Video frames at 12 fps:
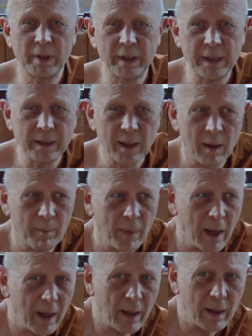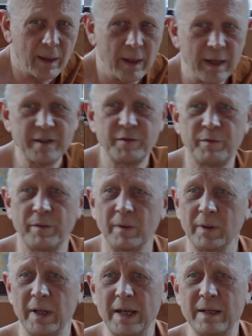think kamma is,
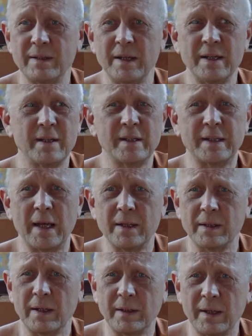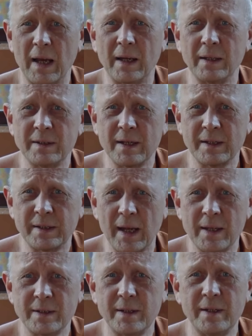is, is, a, de is a
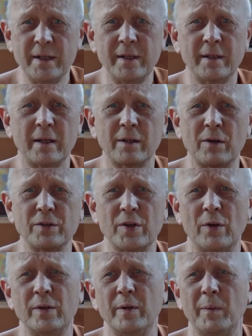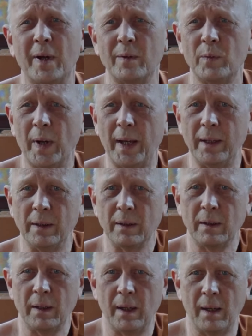destiny that goes only one way.
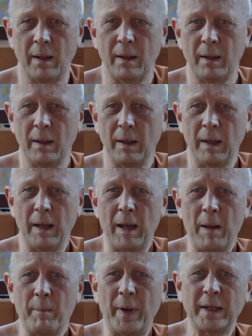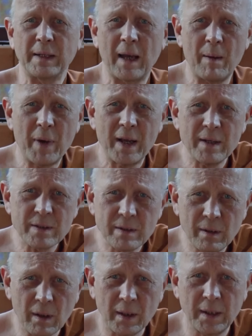Huh? But kamma
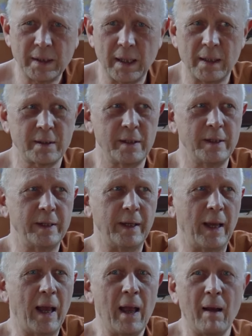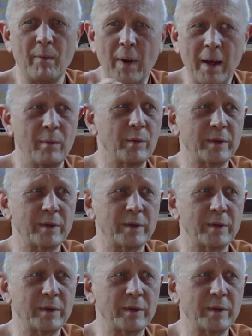is not a destiny. What,